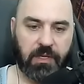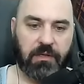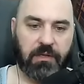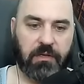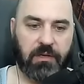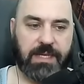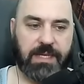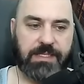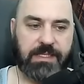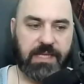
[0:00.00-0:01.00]

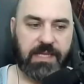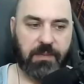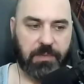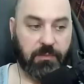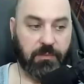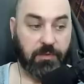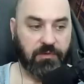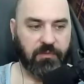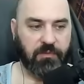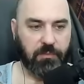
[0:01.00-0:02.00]
utilizing Stampede boots
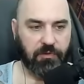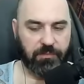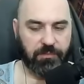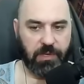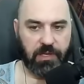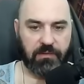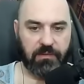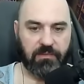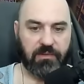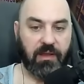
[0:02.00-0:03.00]
for movement,
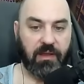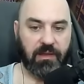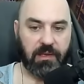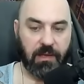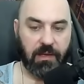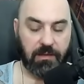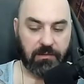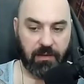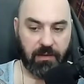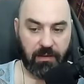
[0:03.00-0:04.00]
scaling a
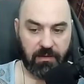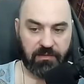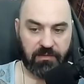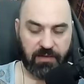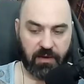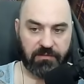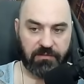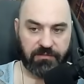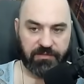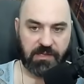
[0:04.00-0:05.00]
ton of area of
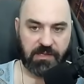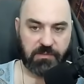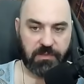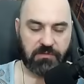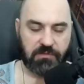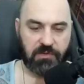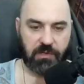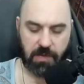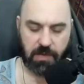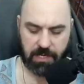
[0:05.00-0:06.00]
effects, so we get
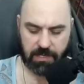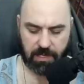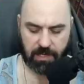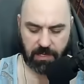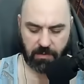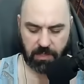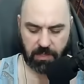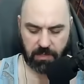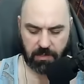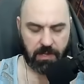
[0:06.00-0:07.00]
screen-wide
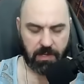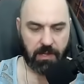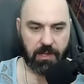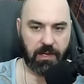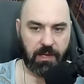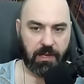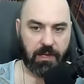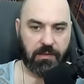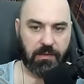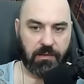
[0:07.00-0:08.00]
AoE,
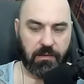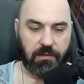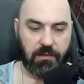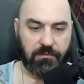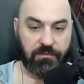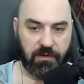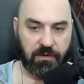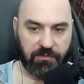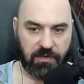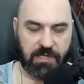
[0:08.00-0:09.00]
and a very,
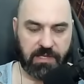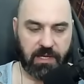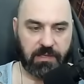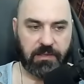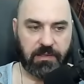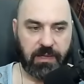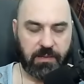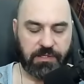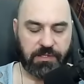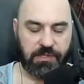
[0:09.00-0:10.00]
very solid
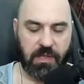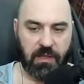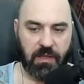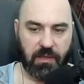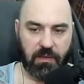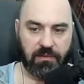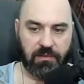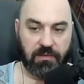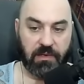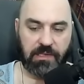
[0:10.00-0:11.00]
damage. It's
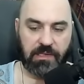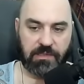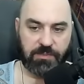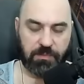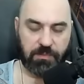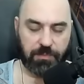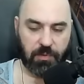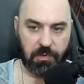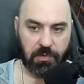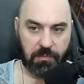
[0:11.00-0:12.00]
going to need some
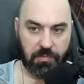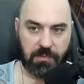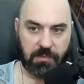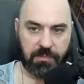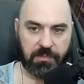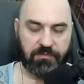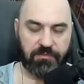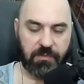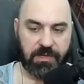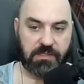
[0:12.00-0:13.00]
support, probably
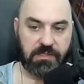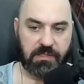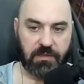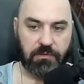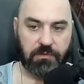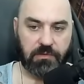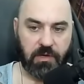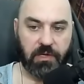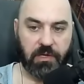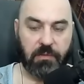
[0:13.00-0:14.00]
from a single
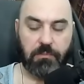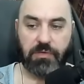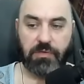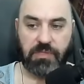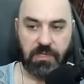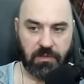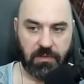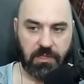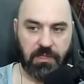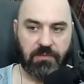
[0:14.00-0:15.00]
target
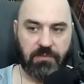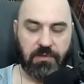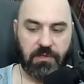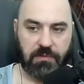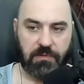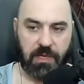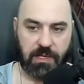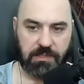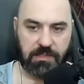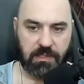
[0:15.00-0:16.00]
mercenary, given the new
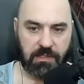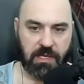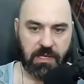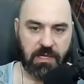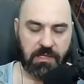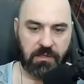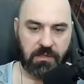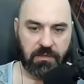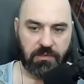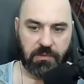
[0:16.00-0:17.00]
content, so
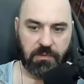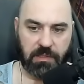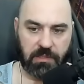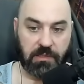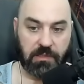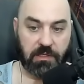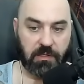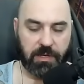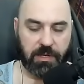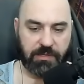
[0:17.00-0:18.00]
that you can kill
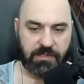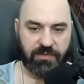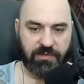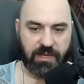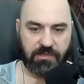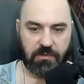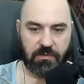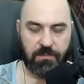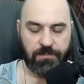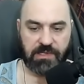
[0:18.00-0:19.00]
bosses faster.
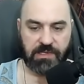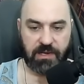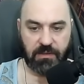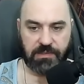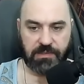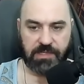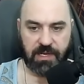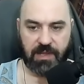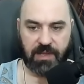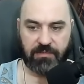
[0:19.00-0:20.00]
Cyclone does
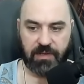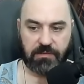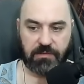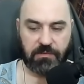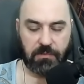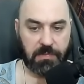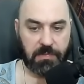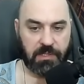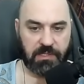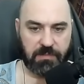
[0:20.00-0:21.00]
not have a
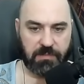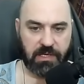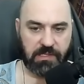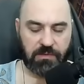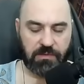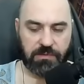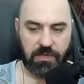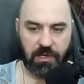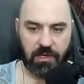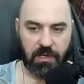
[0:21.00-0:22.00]
tremendous amount of single target.